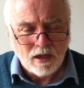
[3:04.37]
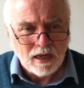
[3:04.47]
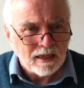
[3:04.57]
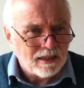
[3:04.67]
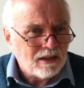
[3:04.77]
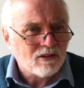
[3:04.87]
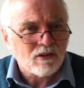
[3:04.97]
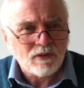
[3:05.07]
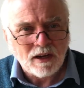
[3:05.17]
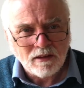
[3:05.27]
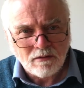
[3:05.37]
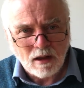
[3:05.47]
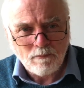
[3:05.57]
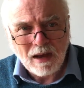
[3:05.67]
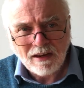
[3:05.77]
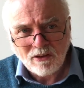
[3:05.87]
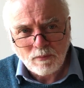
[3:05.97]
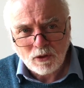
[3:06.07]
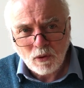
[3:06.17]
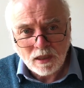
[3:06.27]
It needs to find the right balance
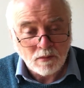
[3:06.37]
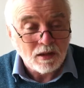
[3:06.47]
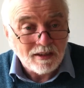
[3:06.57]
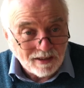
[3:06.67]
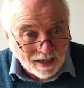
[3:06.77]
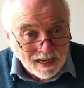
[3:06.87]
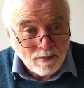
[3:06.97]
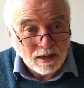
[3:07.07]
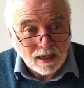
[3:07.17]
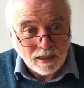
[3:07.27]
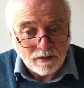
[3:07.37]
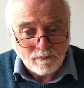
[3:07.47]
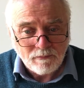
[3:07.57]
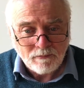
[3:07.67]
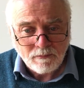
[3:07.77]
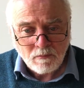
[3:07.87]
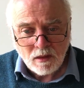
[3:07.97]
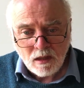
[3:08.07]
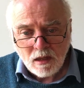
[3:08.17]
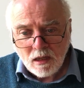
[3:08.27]
between them dynamically.
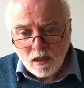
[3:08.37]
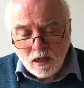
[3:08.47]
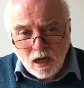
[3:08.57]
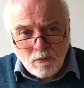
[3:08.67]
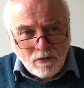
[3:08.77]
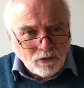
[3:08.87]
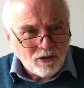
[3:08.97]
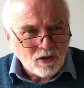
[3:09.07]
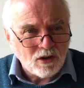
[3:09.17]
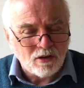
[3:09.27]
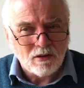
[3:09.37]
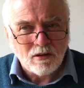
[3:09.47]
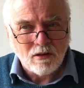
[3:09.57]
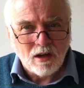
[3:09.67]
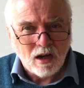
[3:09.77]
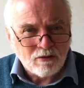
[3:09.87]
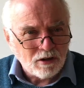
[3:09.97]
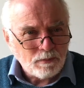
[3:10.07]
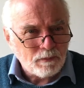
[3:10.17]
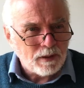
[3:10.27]
And we also got a
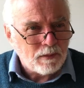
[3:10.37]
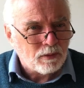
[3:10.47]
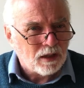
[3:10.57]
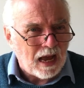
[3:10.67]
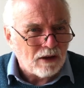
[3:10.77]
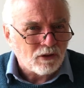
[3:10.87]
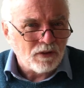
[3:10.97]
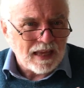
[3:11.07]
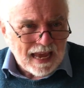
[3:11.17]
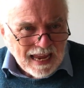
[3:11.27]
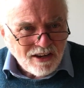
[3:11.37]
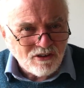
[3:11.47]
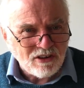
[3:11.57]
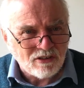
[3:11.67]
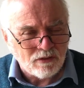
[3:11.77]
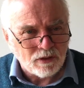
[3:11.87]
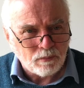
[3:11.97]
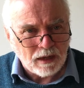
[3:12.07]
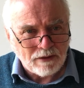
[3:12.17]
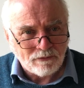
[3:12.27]
group of people out on the edges of the
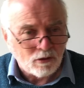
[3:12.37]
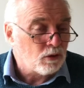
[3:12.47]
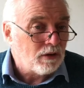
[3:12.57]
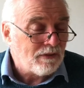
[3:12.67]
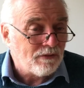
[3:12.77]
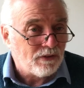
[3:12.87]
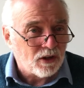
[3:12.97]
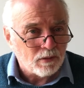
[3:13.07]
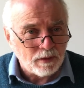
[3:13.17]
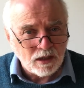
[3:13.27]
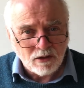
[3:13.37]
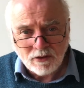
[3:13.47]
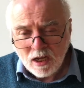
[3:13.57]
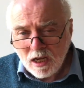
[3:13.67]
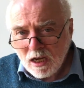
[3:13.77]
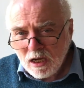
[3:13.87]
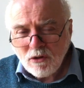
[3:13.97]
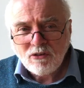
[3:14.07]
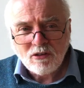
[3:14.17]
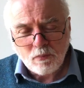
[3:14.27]
platform or even further beyond who
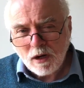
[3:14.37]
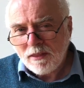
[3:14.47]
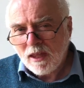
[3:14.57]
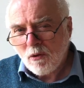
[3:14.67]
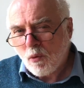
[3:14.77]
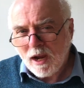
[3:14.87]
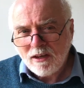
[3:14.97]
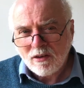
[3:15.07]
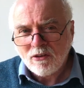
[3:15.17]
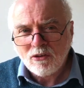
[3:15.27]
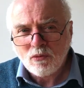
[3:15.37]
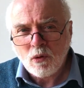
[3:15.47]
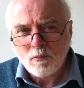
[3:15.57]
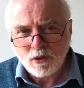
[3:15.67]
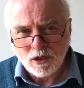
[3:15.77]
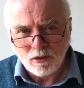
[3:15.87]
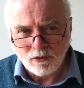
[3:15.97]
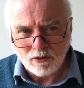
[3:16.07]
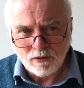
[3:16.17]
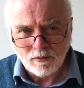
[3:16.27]
spread their weight on swamp shoes.